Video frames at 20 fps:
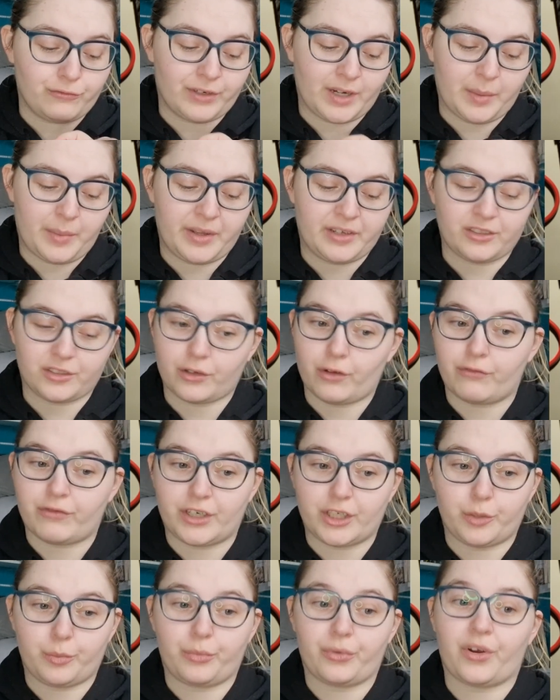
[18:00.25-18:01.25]
reappearance of
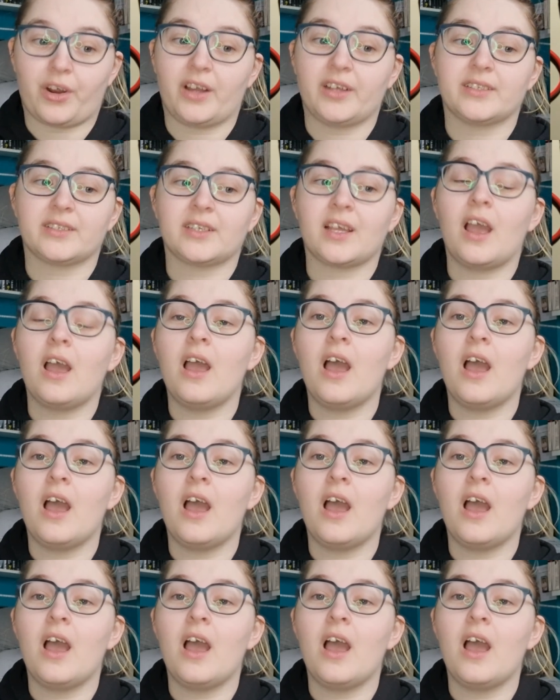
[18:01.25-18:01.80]
Rachel Price.